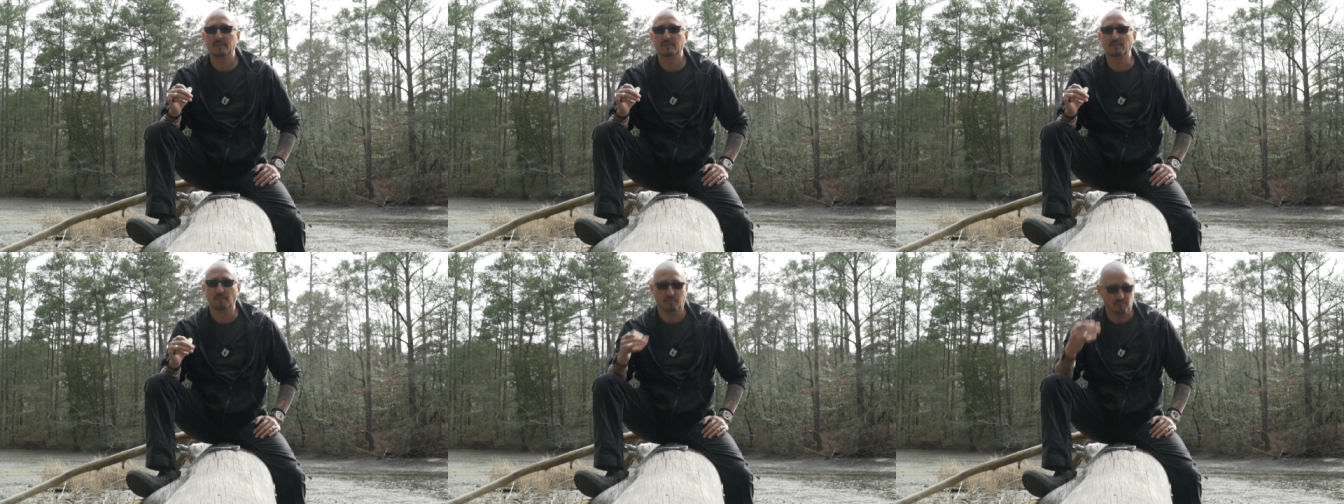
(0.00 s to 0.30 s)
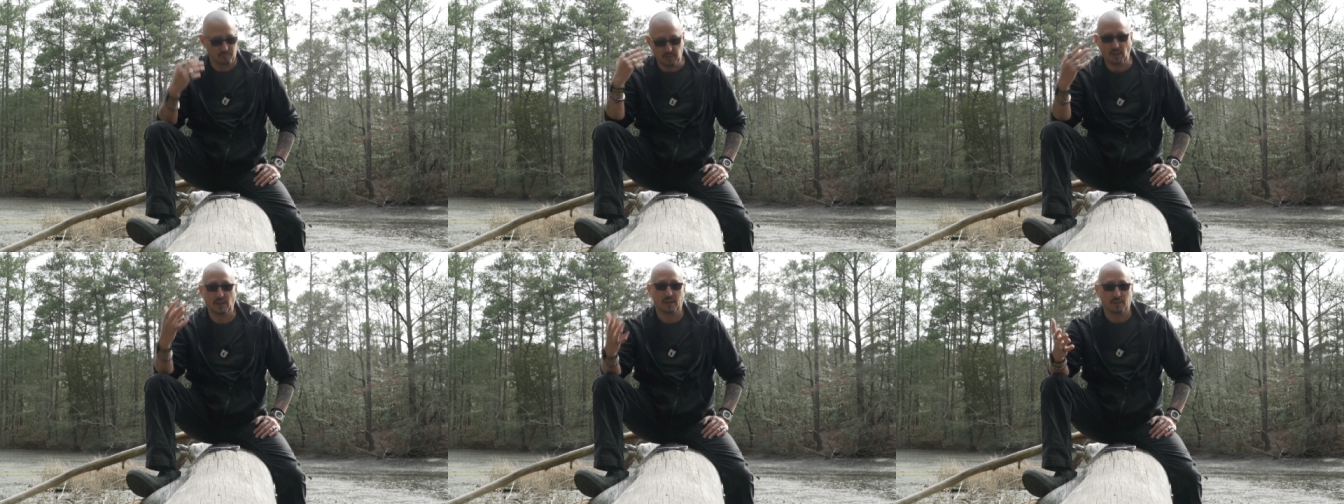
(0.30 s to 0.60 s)

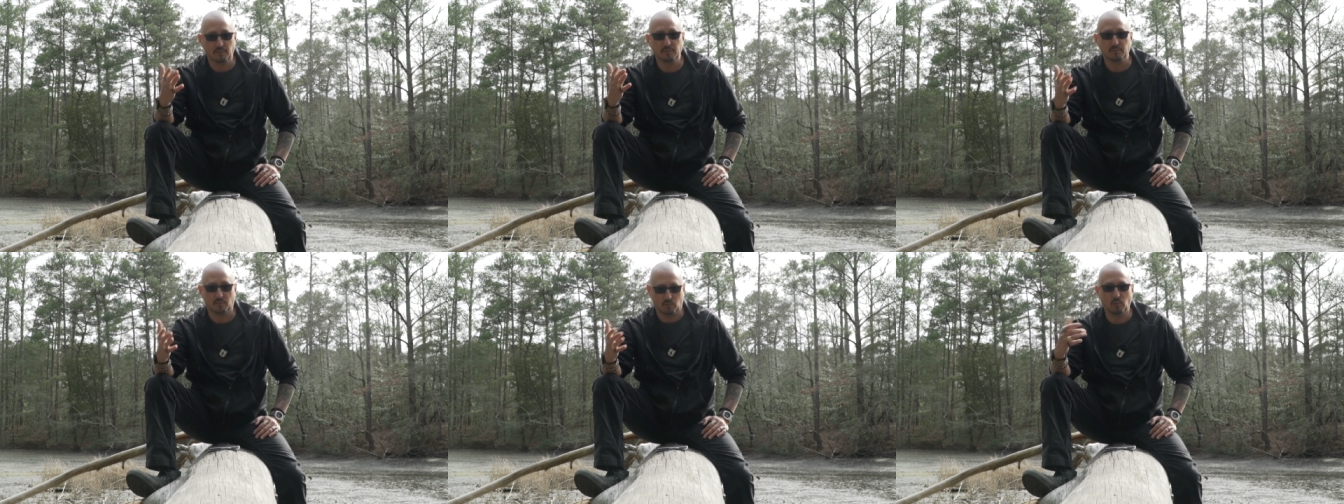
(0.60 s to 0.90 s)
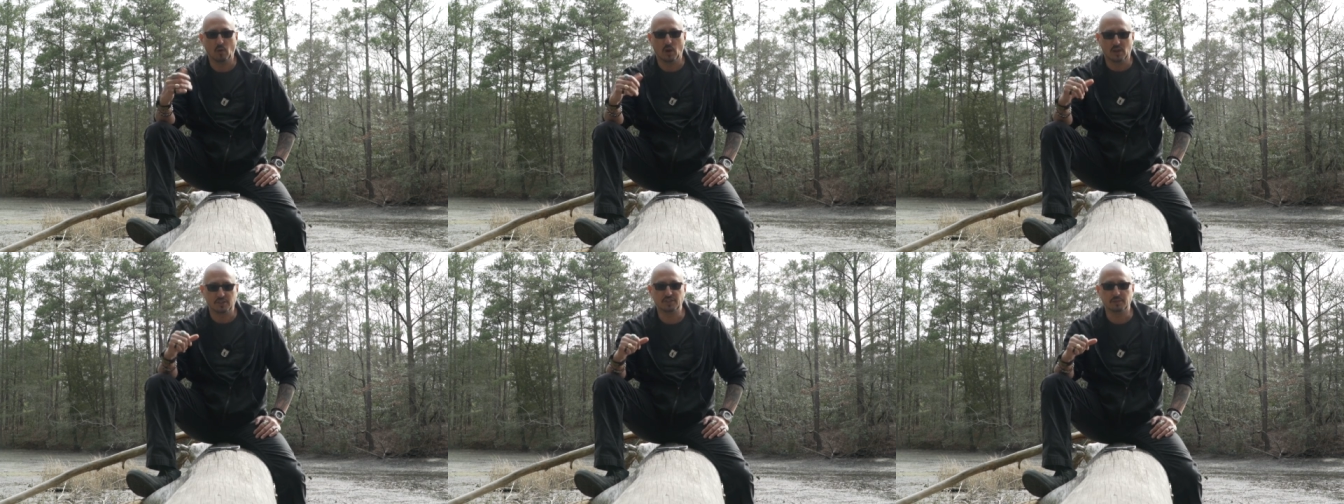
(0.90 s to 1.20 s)
like
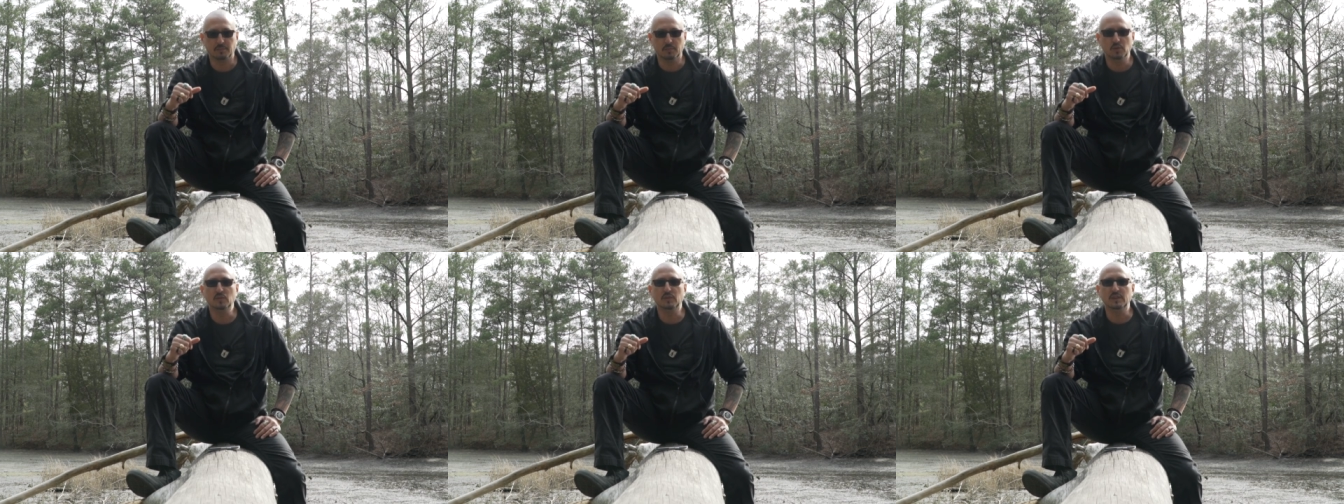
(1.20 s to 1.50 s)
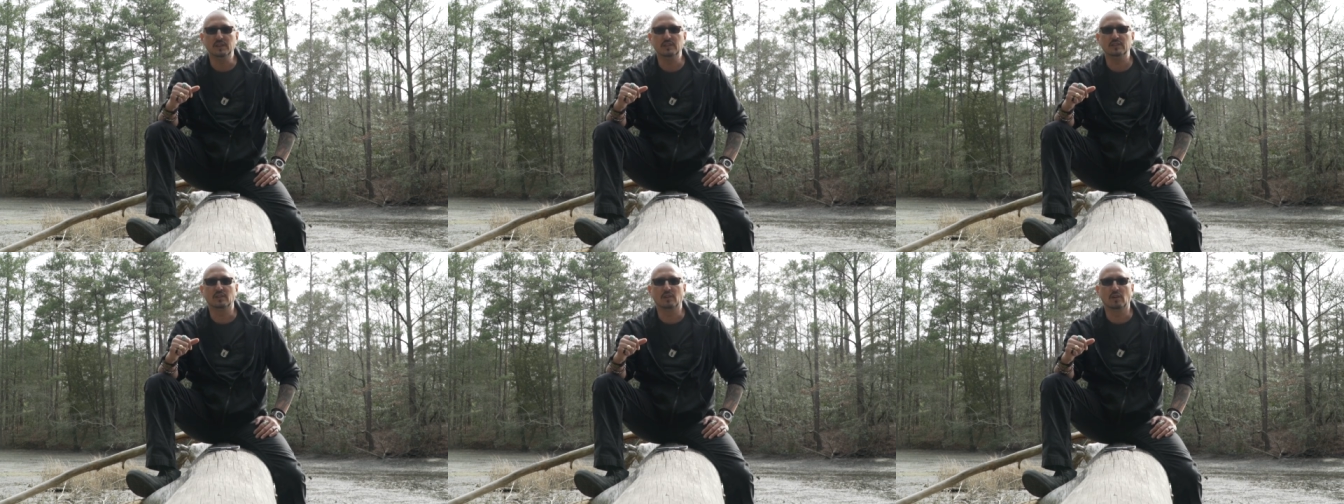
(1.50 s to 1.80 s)
watching
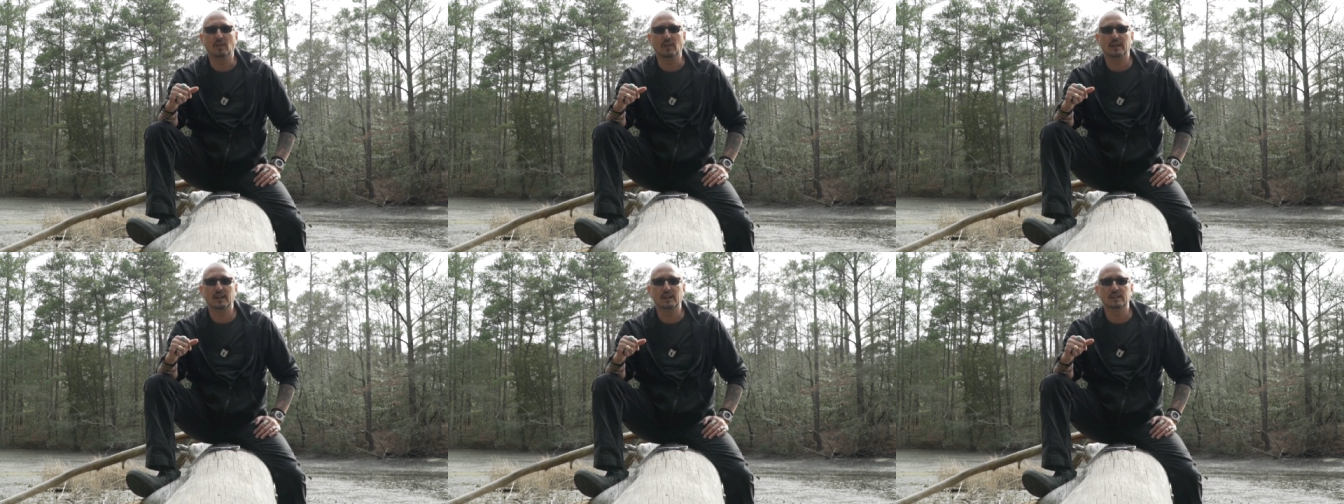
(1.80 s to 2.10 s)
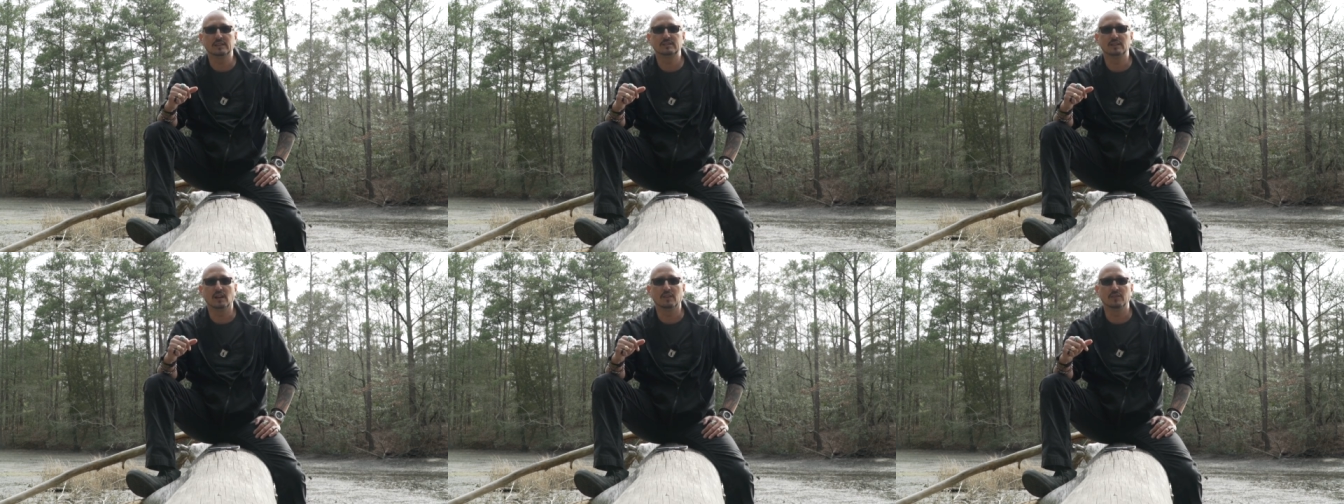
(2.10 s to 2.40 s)
movies and all that kind
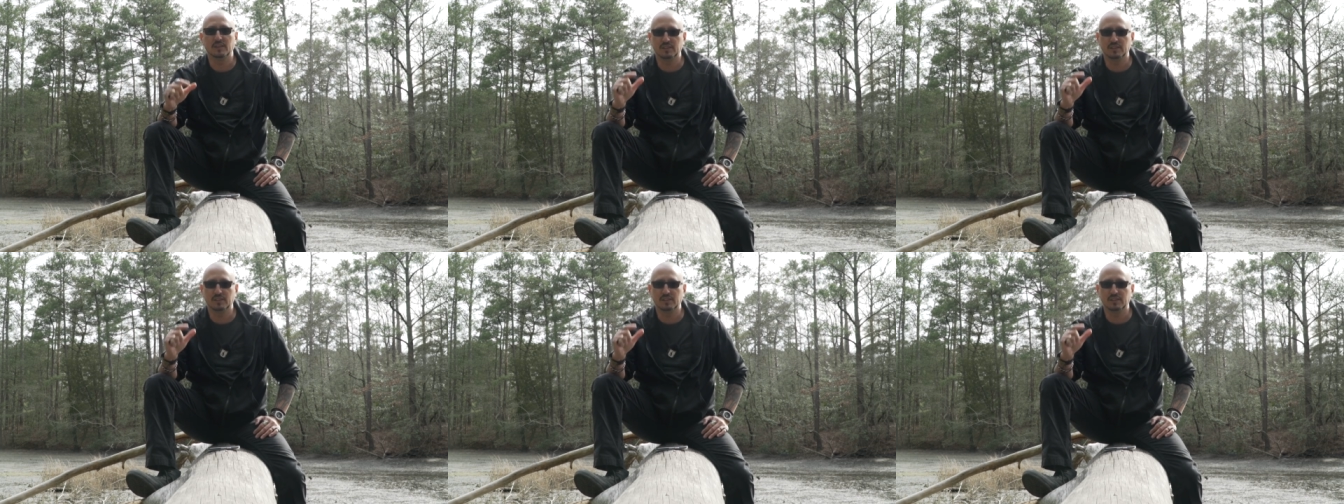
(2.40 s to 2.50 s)
of stuff.